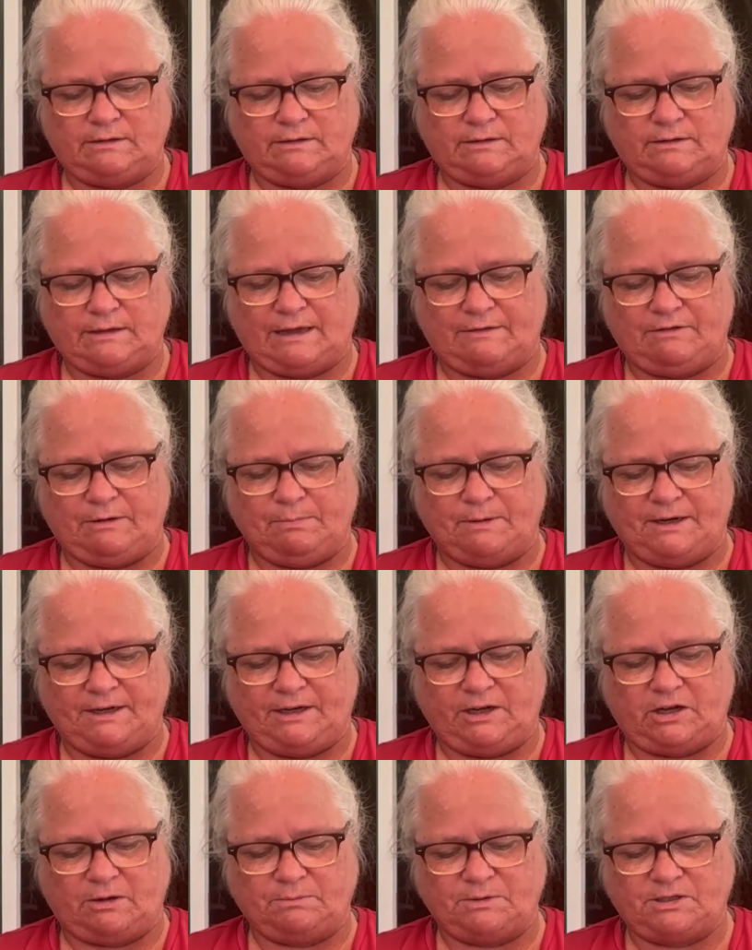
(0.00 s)
everybody
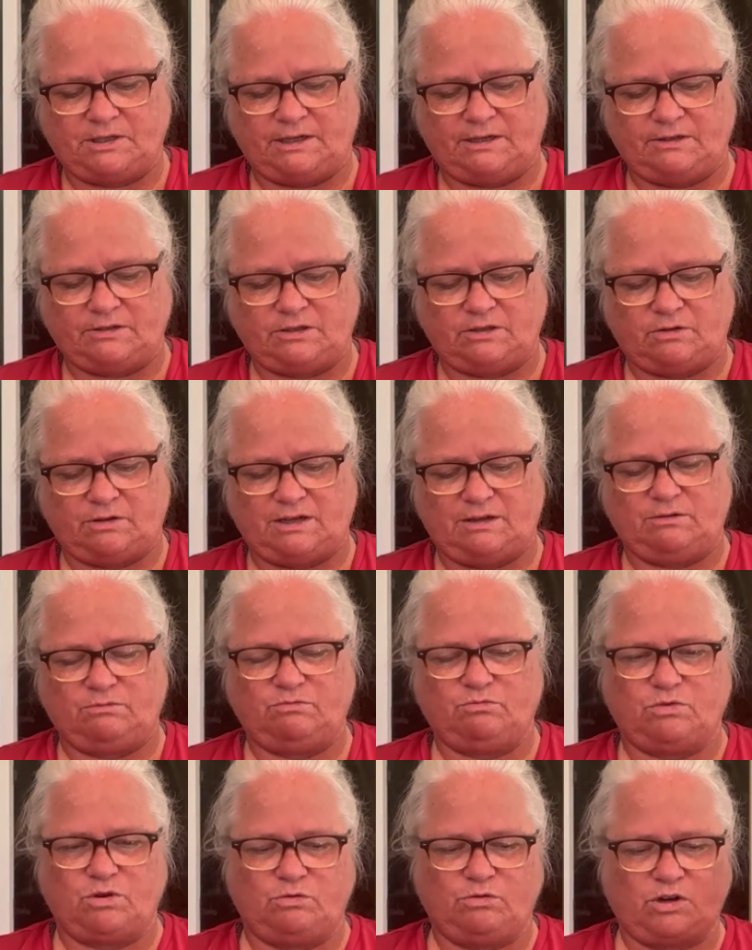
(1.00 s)
comes here, so they
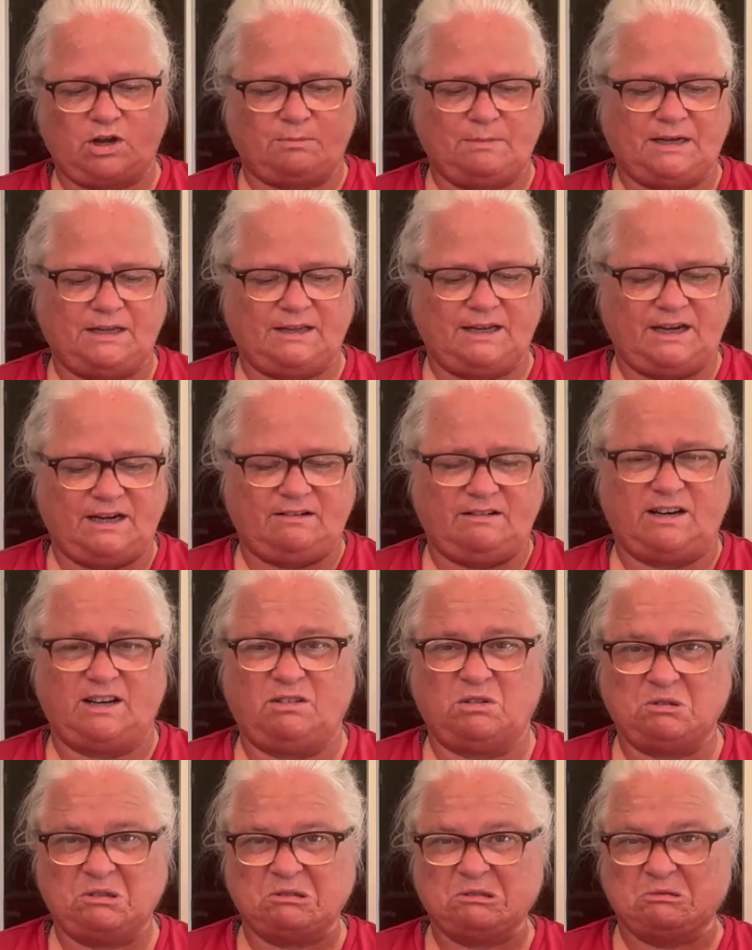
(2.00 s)
won't come in here and
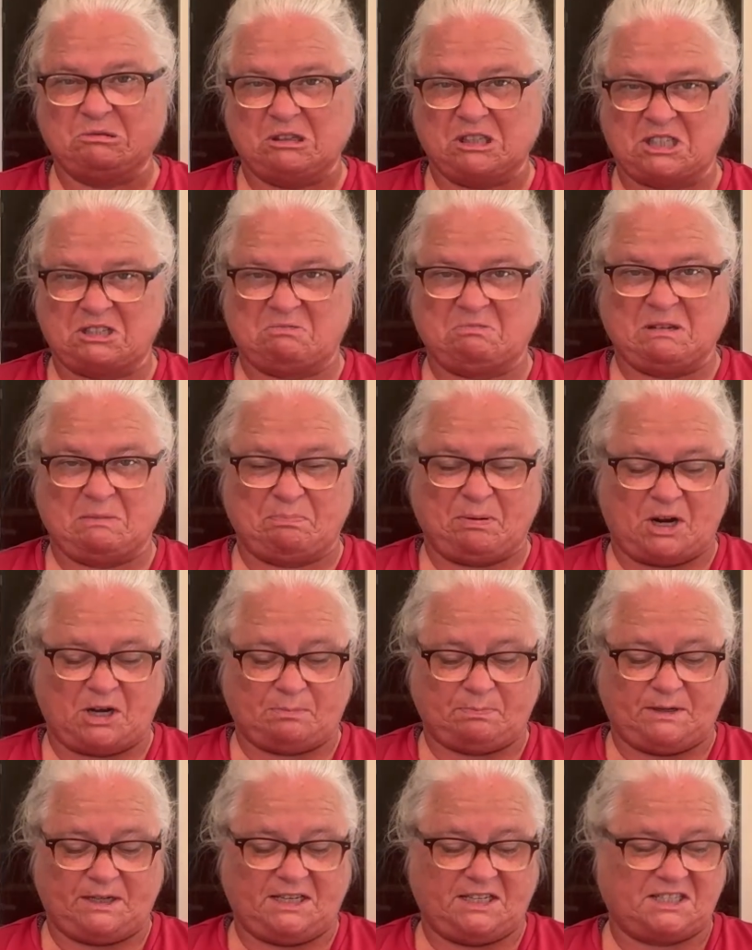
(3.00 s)
ooh, what
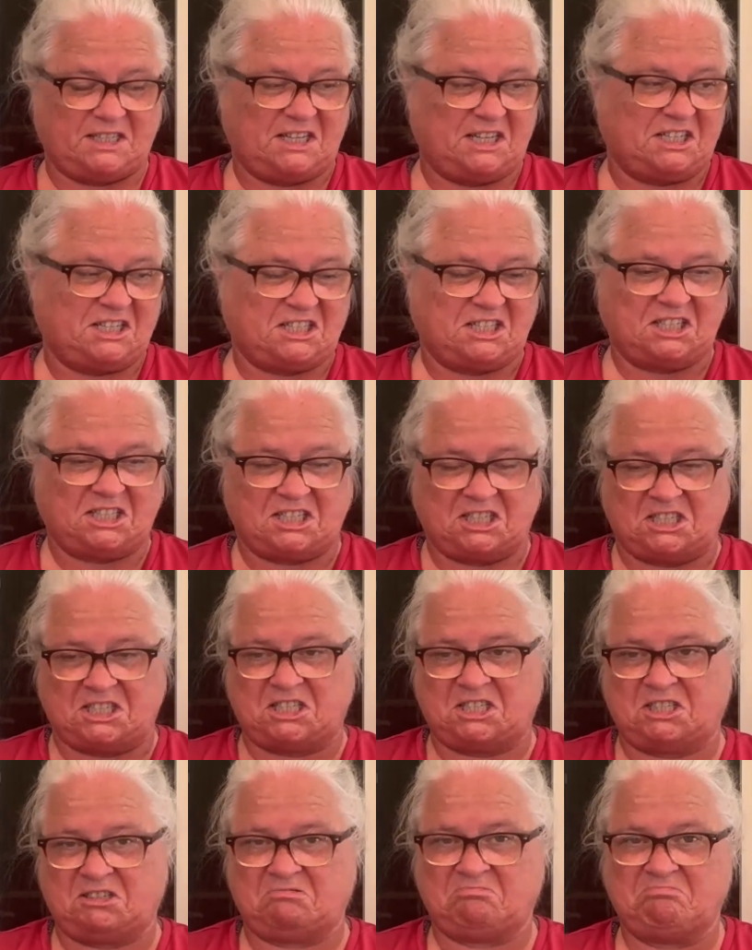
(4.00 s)
apartment is this? This
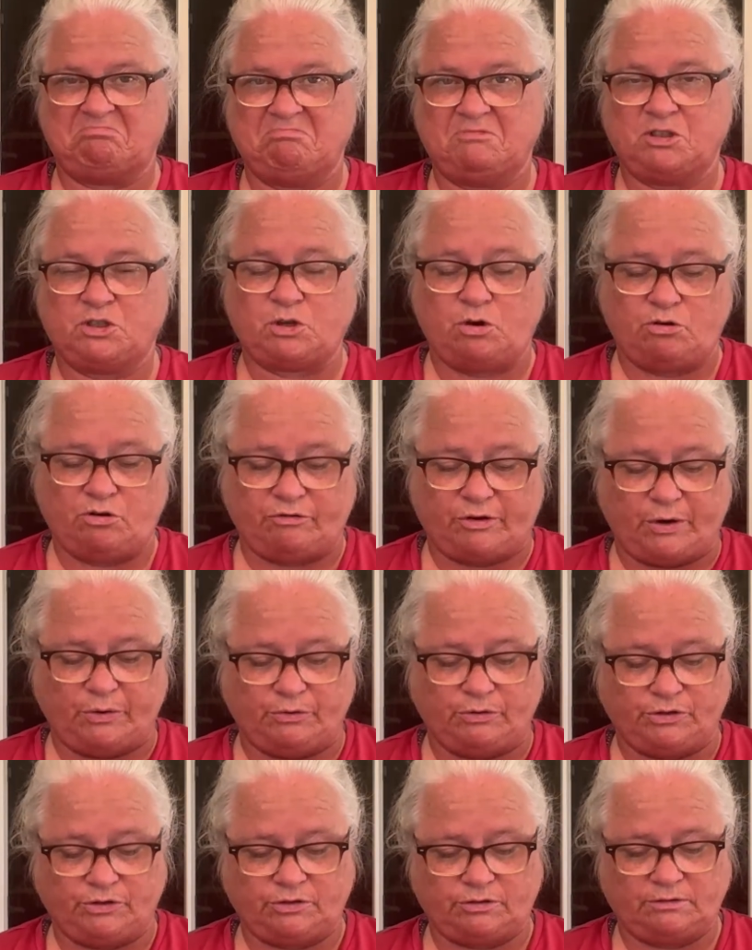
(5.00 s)
is so
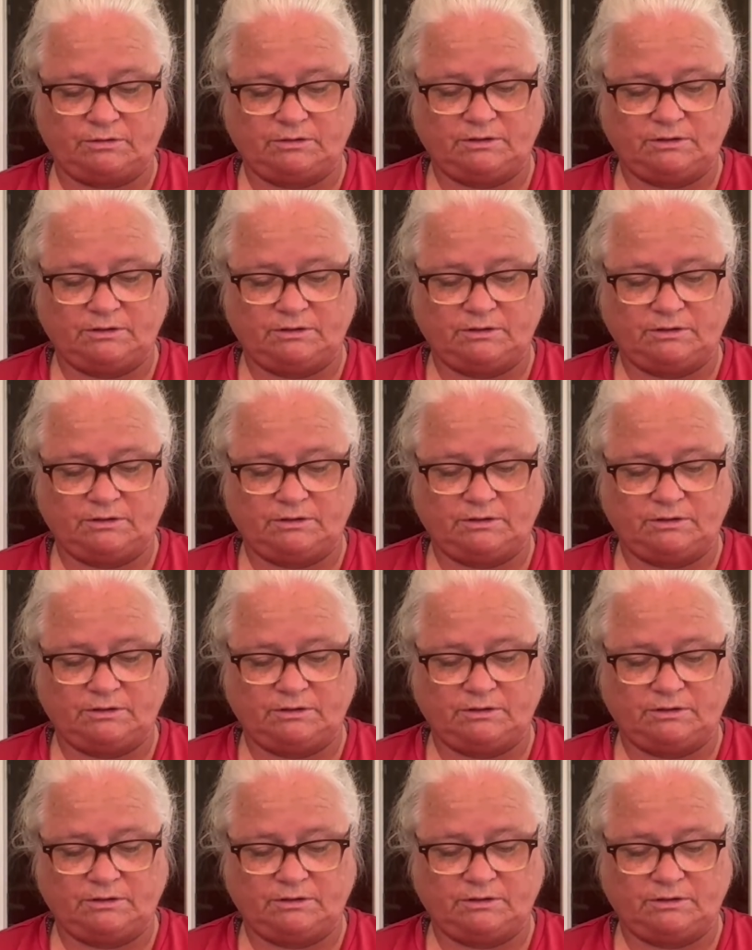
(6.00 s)
gross